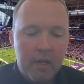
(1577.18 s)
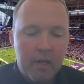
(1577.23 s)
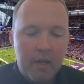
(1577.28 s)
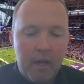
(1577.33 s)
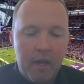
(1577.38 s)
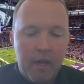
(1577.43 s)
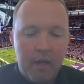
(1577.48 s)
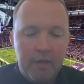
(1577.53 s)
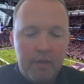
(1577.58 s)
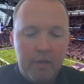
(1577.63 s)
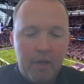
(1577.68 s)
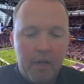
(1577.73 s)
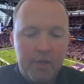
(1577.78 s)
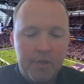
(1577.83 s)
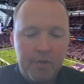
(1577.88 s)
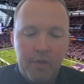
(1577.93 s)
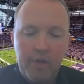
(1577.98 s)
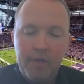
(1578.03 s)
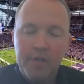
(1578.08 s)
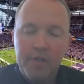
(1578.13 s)
And
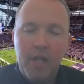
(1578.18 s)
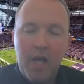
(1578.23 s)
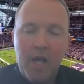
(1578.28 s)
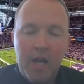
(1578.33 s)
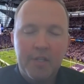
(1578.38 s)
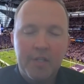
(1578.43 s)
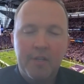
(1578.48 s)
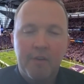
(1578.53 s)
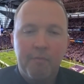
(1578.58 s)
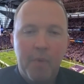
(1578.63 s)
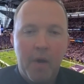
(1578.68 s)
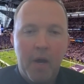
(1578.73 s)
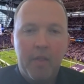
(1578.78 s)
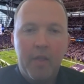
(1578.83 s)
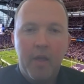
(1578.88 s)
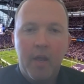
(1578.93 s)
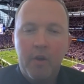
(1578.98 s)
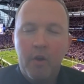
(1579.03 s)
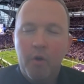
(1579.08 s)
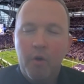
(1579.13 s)
so there's a lot of stuff
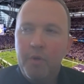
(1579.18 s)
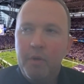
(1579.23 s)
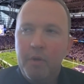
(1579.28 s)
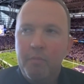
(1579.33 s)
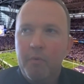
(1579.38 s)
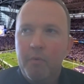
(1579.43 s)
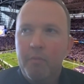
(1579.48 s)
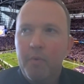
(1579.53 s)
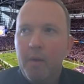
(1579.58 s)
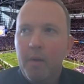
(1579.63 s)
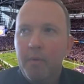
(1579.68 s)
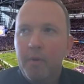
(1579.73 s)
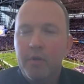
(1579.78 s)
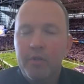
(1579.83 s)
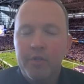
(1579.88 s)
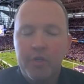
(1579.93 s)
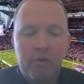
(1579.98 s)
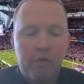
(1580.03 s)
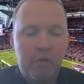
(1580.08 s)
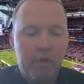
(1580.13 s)
behind that. I know people probably
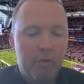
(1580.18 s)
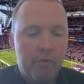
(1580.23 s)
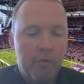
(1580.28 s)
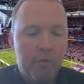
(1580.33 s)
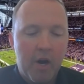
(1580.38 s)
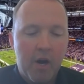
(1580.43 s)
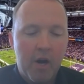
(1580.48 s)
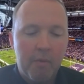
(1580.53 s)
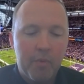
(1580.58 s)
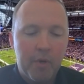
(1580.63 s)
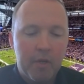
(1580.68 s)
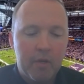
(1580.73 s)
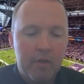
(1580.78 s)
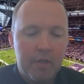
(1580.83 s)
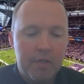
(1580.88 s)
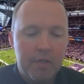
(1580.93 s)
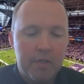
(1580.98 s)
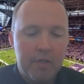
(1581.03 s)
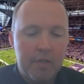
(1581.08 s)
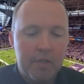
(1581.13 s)
are generally aware, but
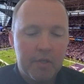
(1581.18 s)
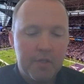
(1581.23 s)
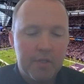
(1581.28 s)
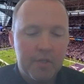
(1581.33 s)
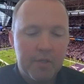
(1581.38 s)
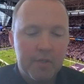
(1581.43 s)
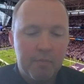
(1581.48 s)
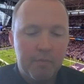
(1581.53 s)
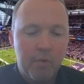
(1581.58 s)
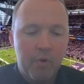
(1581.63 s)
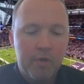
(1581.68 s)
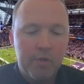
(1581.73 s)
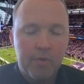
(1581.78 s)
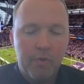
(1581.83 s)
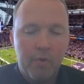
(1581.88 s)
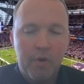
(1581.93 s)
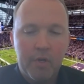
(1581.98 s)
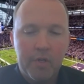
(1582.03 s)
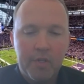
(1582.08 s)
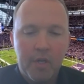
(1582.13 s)
it's an important story
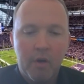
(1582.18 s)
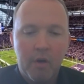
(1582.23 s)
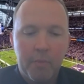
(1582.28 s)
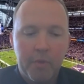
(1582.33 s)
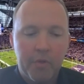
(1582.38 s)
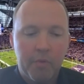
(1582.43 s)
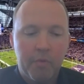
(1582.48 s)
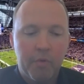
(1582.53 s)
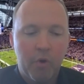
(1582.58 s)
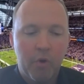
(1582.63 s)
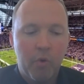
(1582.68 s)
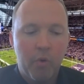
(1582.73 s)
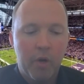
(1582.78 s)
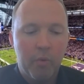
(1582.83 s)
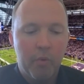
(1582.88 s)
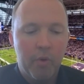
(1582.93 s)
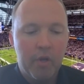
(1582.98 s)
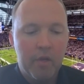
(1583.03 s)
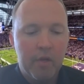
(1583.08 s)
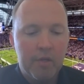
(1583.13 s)
to tell. But the real quick
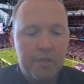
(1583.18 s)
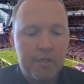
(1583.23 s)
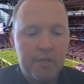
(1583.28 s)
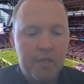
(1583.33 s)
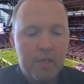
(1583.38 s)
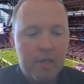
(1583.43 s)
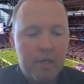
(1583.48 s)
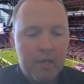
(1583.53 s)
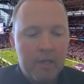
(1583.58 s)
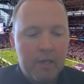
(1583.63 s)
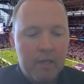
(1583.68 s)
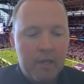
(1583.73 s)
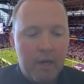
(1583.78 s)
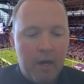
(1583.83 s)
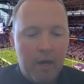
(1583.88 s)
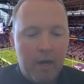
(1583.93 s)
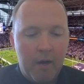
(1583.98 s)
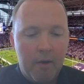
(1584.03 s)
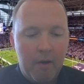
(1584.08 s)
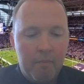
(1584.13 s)
one is
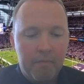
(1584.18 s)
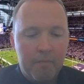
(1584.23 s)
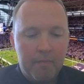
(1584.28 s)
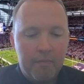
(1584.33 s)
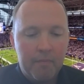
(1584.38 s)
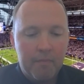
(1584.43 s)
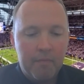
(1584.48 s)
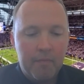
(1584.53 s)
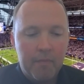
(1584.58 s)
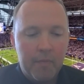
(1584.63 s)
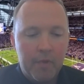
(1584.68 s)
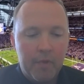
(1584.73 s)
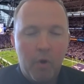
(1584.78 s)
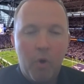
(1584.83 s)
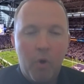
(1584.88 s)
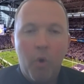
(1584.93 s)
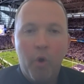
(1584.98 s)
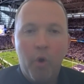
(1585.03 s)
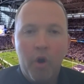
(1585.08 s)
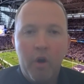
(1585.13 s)
the
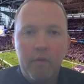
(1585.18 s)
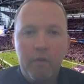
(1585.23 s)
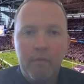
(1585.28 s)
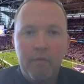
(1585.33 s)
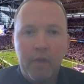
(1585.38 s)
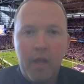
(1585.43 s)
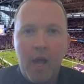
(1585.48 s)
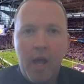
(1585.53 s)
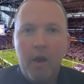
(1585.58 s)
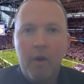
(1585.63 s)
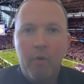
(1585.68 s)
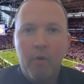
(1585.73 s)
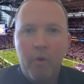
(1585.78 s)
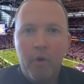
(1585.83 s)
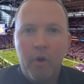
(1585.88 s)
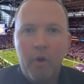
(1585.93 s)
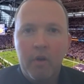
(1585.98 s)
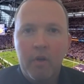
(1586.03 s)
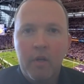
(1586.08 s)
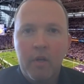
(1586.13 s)
horn, the Galler
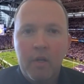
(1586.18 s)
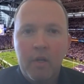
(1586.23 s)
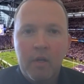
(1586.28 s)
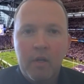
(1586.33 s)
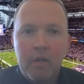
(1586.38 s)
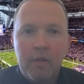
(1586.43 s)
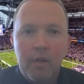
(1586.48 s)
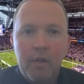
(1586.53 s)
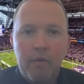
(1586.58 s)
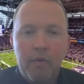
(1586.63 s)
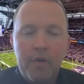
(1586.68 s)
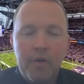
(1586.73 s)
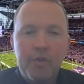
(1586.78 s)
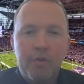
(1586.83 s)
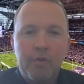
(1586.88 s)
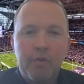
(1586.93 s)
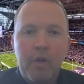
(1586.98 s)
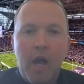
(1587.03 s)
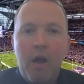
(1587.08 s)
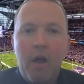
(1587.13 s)
horn. The
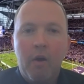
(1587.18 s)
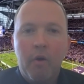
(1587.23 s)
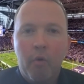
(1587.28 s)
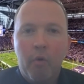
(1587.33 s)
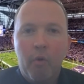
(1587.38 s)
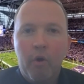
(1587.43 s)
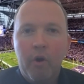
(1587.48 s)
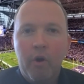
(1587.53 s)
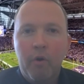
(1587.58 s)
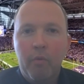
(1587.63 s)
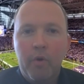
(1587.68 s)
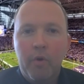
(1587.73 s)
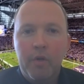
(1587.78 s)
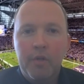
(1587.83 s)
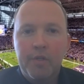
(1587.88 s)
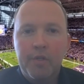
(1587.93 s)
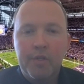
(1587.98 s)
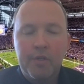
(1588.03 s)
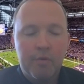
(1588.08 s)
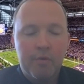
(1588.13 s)
original Galler horn
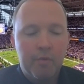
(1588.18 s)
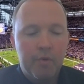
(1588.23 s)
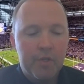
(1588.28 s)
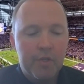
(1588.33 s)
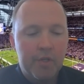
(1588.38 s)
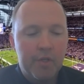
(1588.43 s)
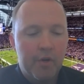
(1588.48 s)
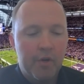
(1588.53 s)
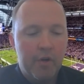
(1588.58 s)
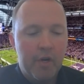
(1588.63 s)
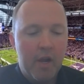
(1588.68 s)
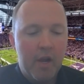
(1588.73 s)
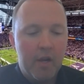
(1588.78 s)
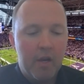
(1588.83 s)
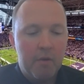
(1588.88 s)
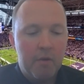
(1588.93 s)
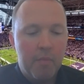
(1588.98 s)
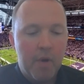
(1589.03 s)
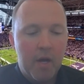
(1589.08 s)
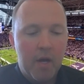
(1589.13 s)
was
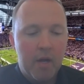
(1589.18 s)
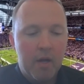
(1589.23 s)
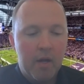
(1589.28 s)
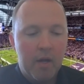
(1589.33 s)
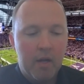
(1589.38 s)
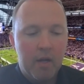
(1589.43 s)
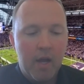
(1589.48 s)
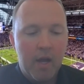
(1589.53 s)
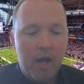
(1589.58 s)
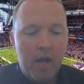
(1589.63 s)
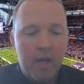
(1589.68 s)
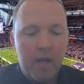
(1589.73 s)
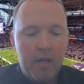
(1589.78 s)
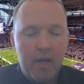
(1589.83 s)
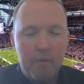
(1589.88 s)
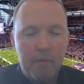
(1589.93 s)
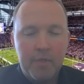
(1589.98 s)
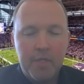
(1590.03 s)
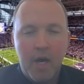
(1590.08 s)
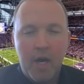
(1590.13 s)
created by a guy
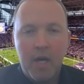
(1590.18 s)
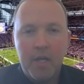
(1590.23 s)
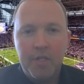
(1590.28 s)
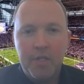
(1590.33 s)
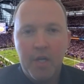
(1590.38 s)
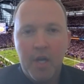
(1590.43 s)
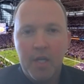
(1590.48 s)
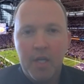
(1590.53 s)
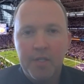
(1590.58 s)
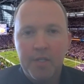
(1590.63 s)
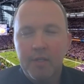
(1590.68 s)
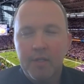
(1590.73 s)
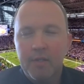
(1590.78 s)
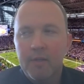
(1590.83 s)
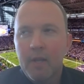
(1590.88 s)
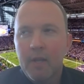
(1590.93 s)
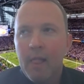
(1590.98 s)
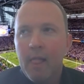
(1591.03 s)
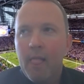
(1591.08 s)
named Todd Johnson.